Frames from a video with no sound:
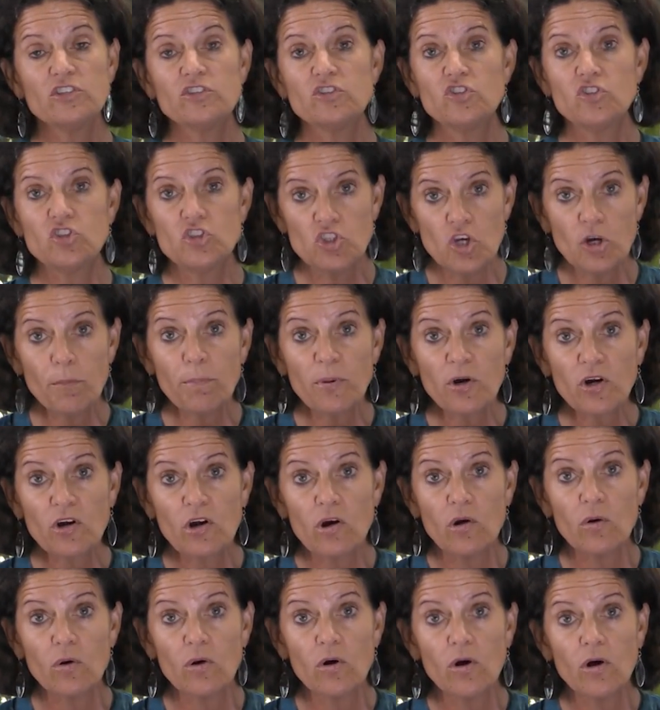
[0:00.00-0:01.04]
is super
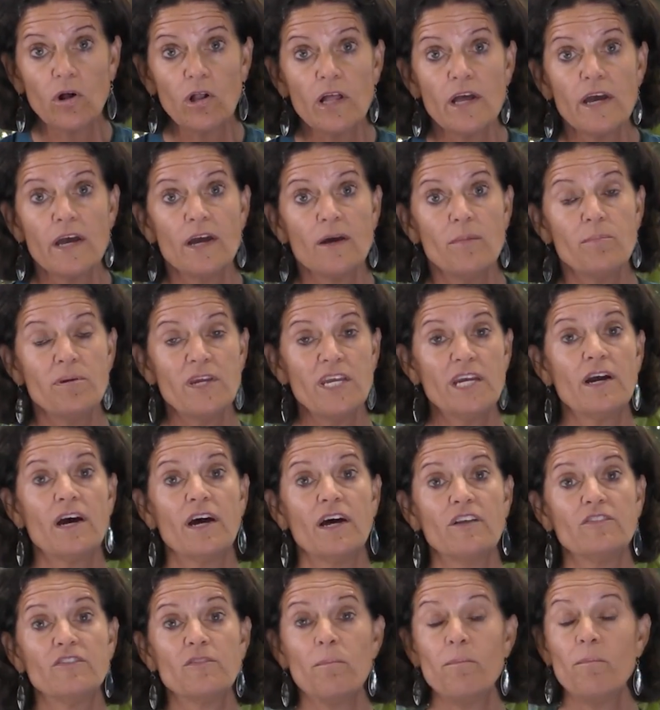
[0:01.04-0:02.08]
cool
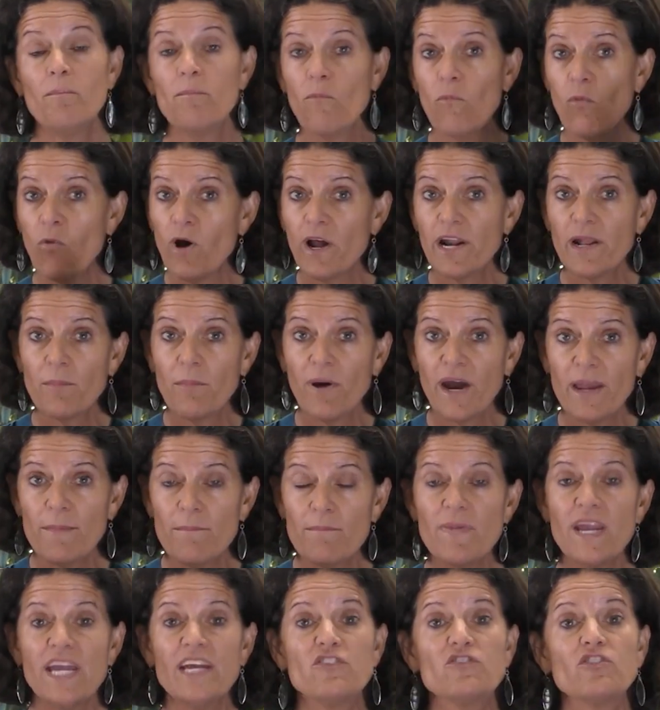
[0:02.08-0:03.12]
because one of my
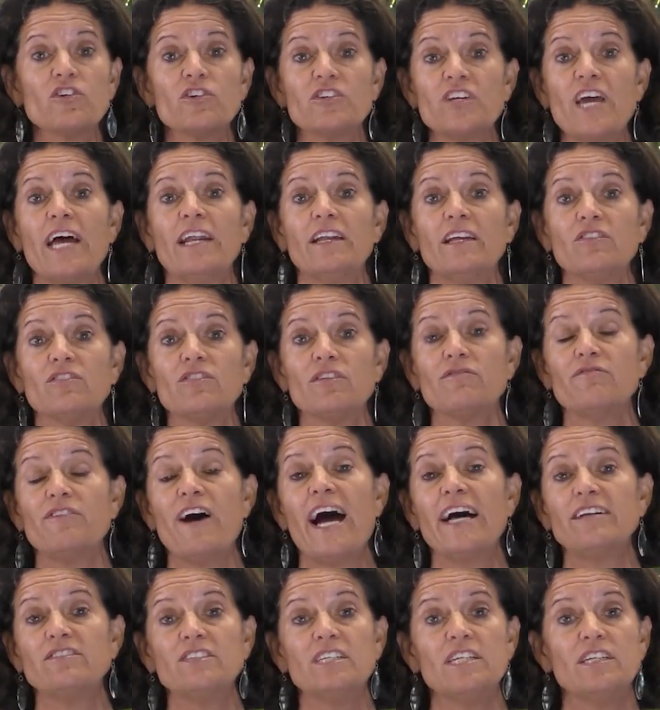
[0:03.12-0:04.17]
major tenets of
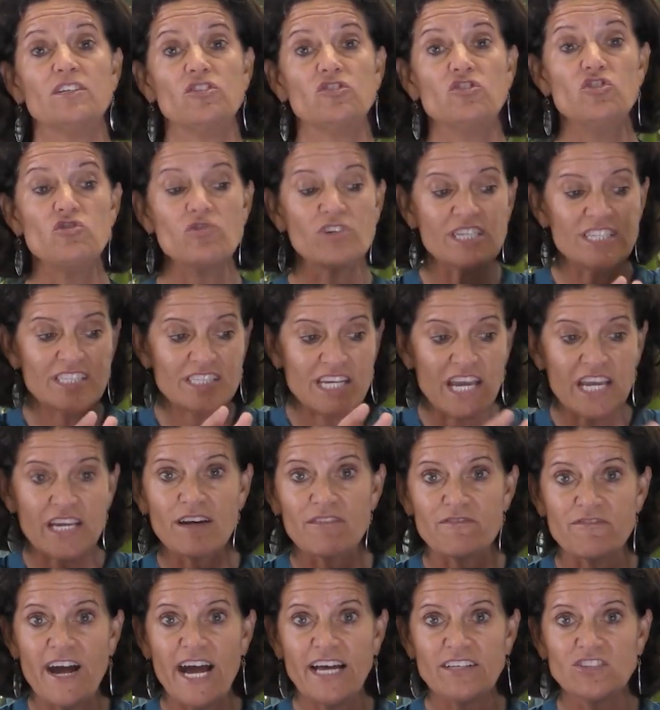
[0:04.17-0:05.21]
fasting is you can take a
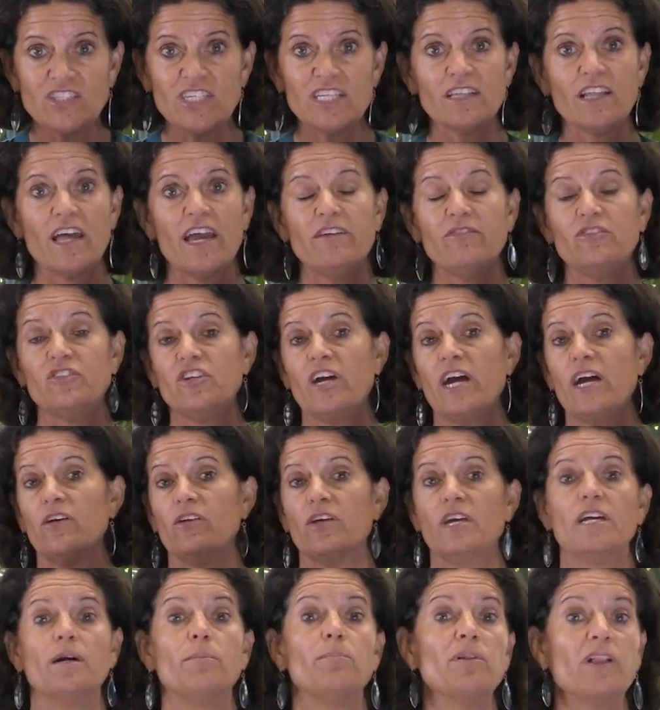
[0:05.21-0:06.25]
fasting lifestyle
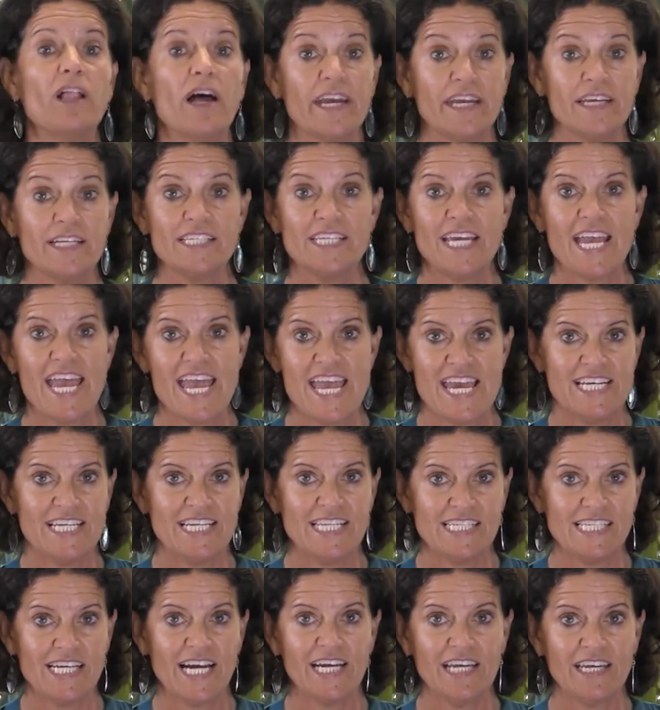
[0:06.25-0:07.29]
and apply it to any
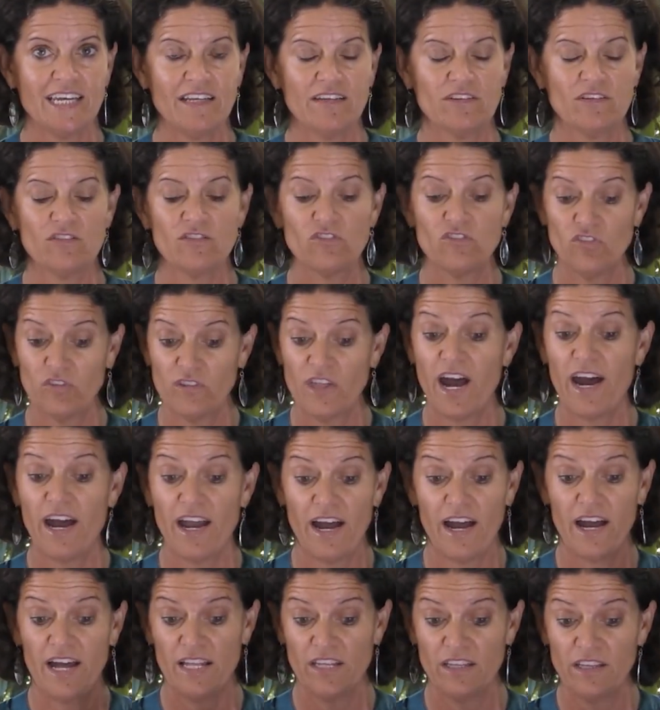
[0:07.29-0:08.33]
diet. So
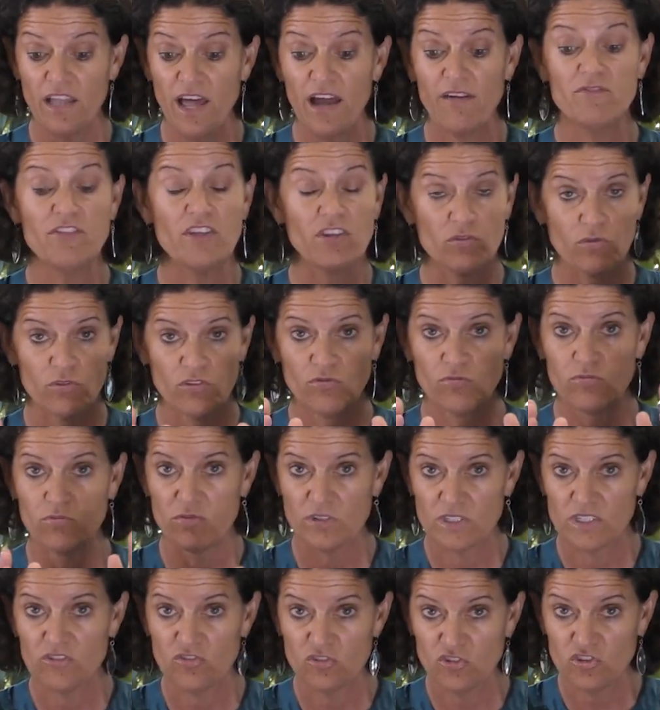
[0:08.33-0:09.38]
that I love this was
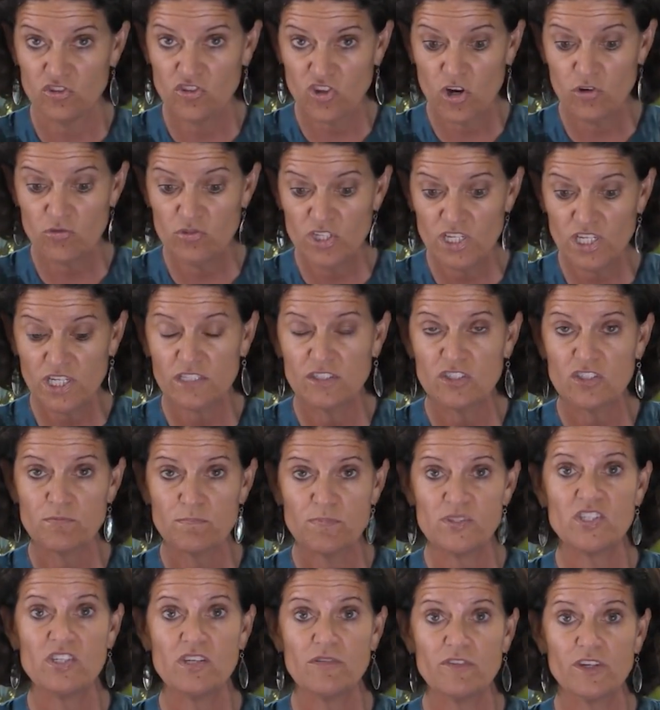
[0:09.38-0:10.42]
zoned in
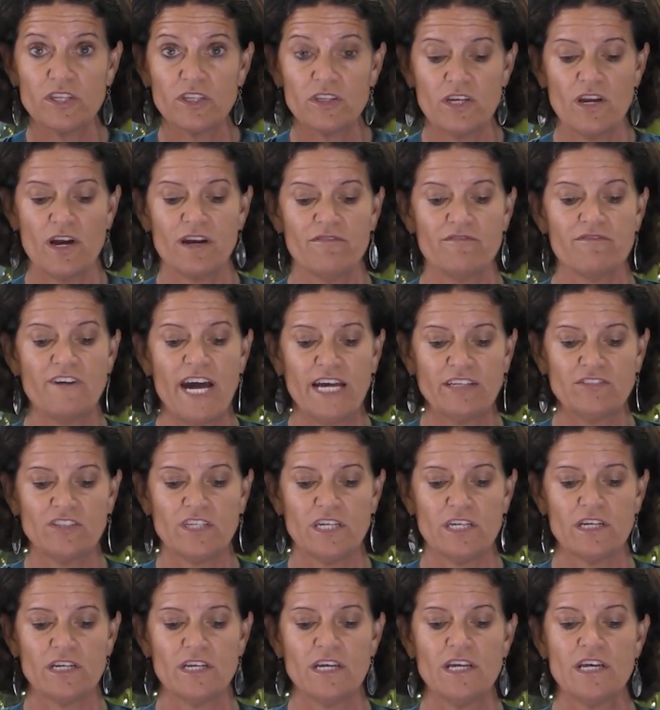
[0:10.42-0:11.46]
specifically on
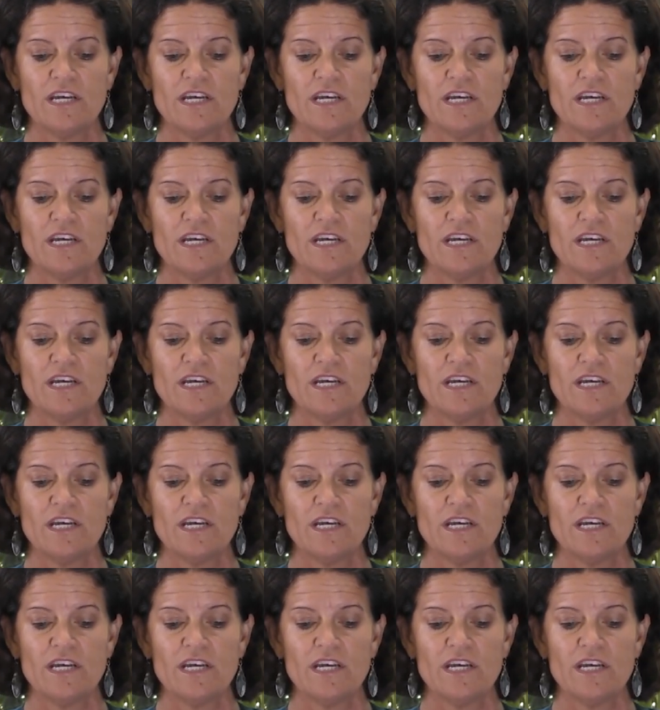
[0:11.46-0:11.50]
fasting.